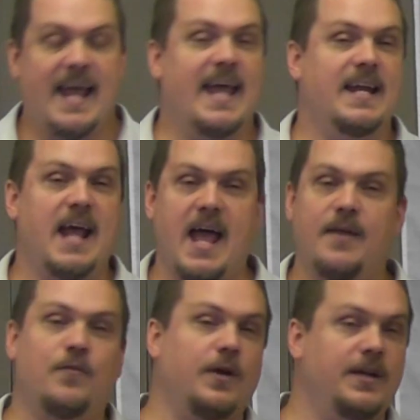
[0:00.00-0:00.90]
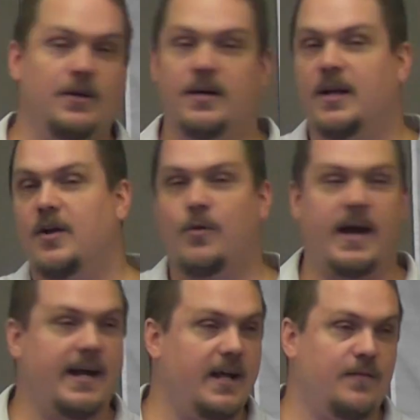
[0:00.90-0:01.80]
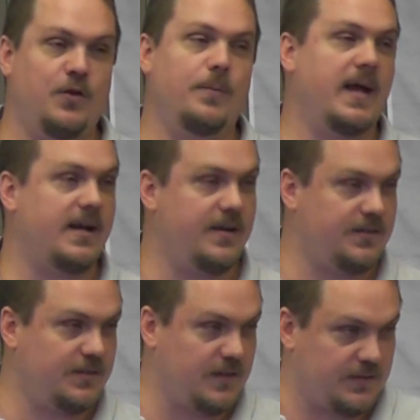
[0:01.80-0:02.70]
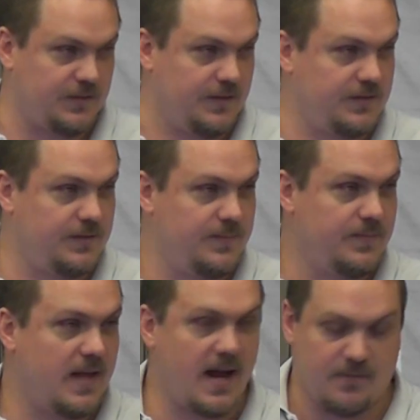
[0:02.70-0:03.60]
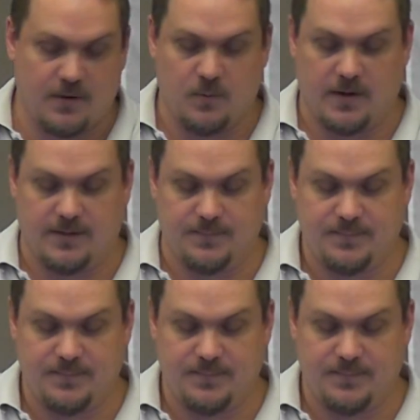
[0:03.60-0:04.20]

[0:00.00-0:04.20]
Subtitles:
in every nook and cranny of humanity's existence, everywhere.